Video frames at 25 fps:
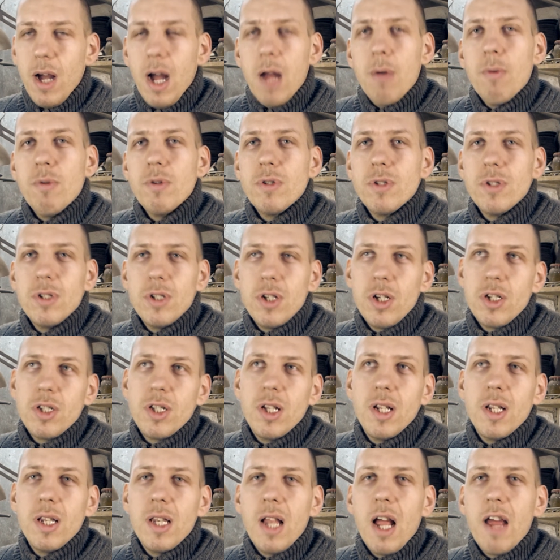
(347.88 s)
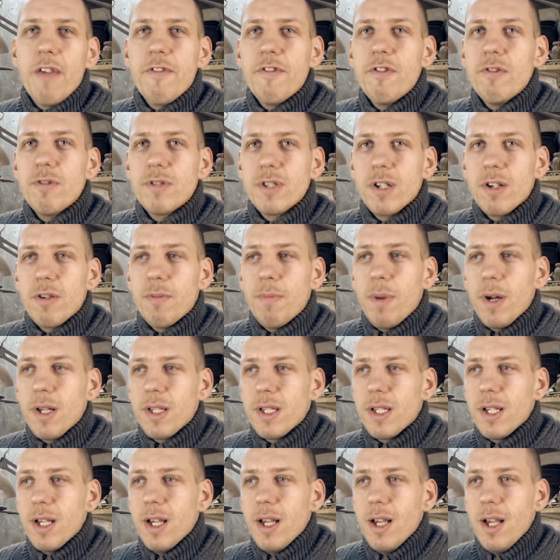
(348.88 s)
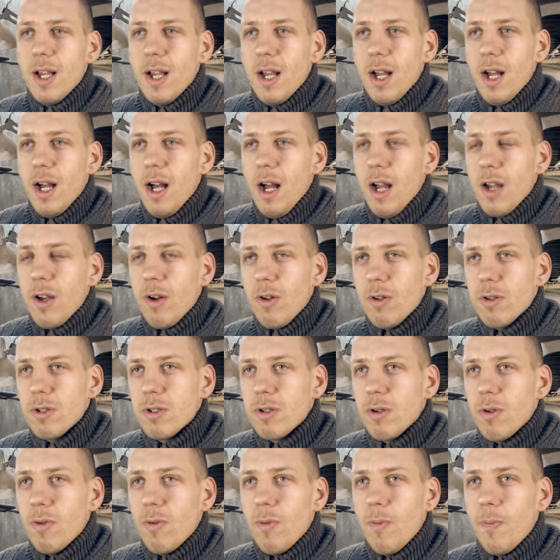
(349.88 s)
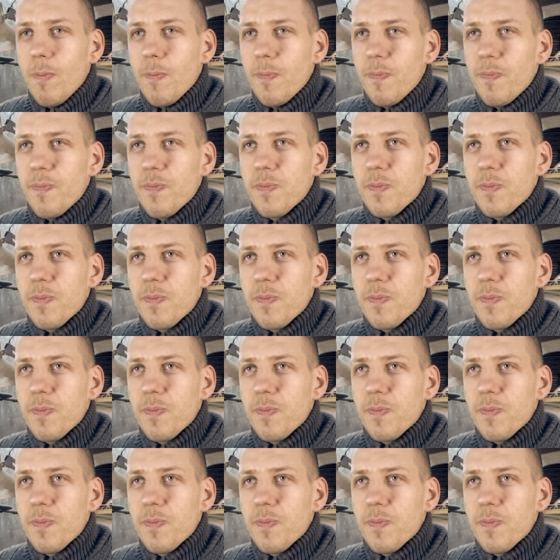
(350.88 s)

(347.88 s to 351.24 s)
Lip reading: I was just a knife user, but I also